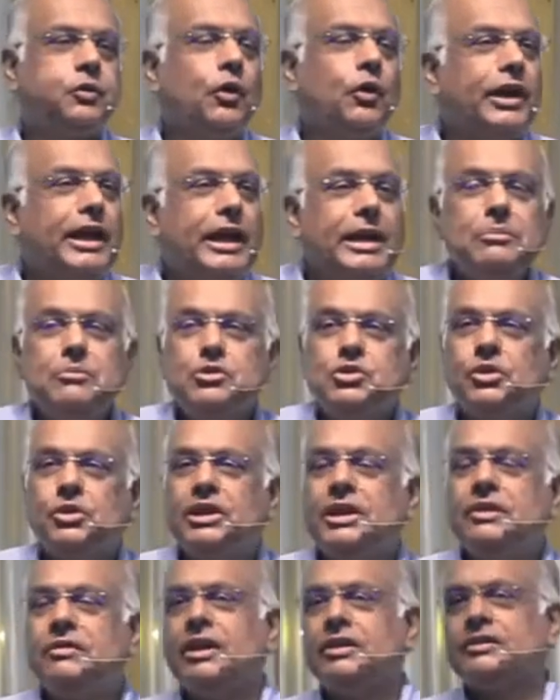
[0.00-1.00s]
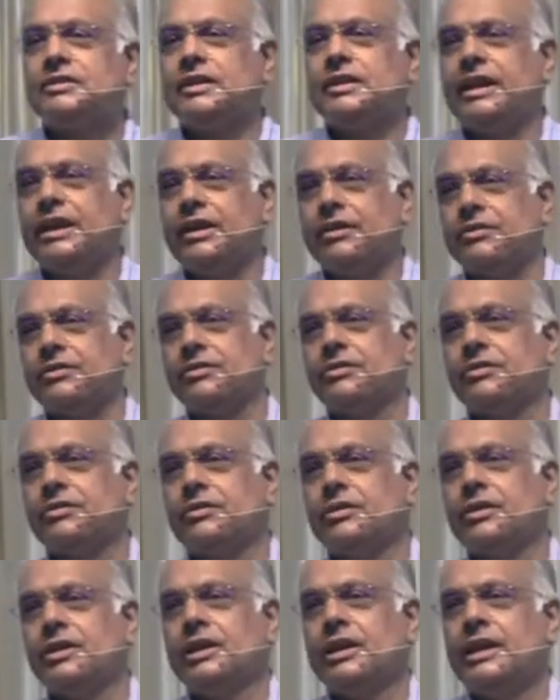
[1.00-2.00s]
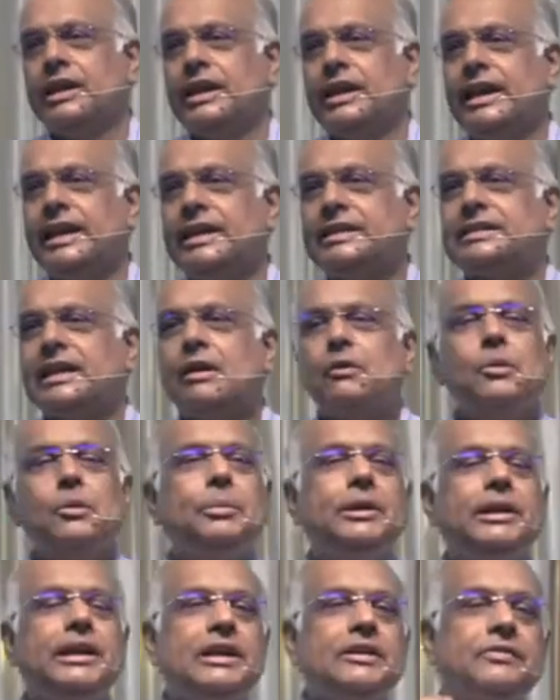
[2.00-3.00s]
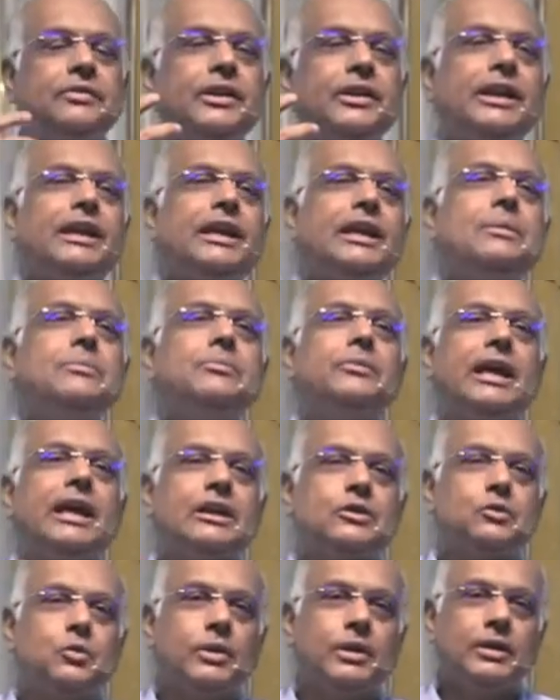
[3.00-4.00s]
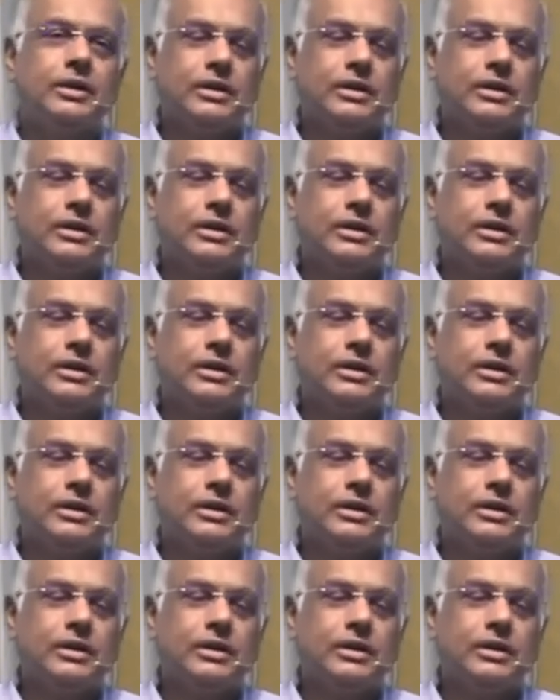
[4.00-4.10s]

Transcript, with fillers: Him to give us life. It's our belief in Him that will